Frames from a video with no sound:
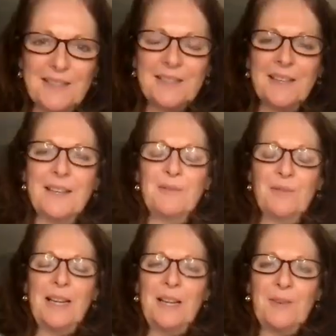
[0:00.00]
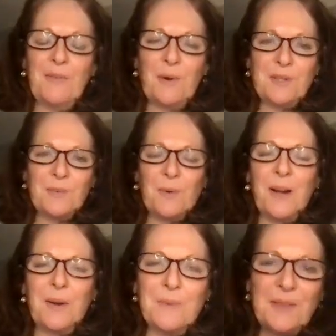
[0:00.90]
and I really look forward to
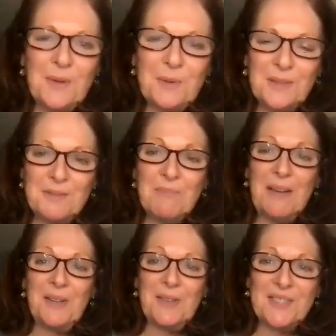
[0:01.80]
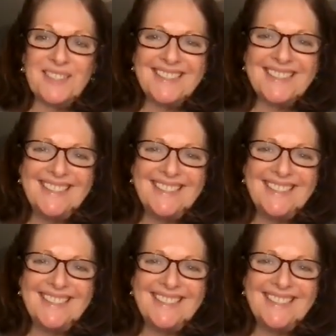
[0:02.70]
working with you and many others.